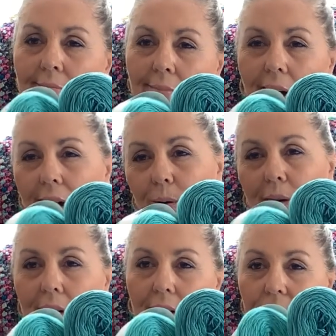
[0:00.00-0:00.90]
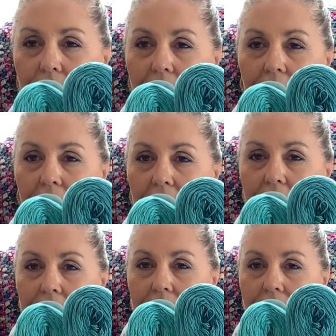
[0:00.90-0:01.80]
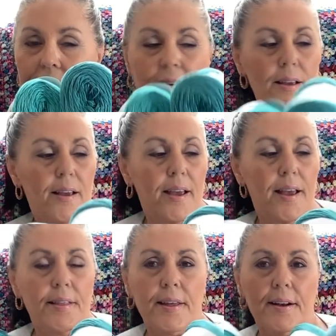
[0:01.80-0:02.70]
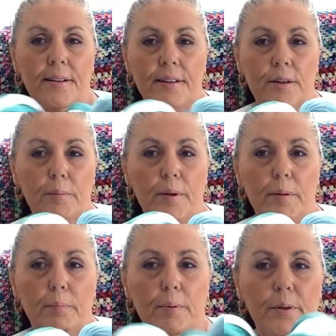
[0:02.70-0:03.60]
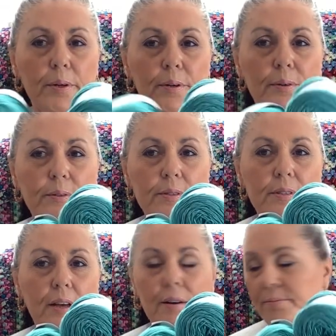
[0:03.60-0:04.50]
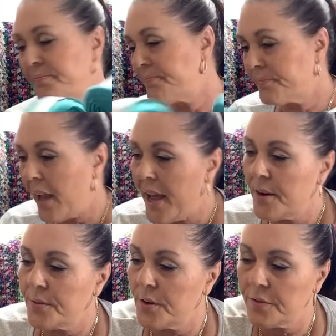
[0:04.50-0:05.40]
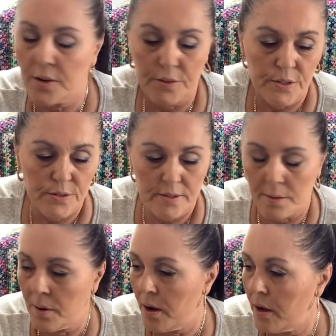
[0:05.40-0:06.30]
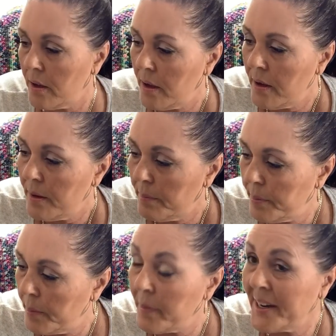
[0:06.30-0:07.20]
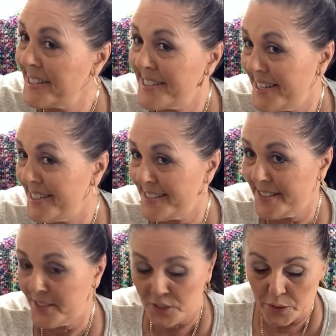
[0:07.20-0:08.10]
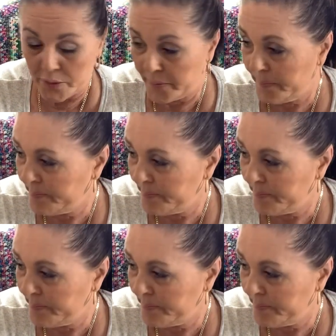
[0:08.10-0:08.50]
aqua colors, I guess, and then a little bit of blue. So I don't know if I'll use them all, but my intent is to.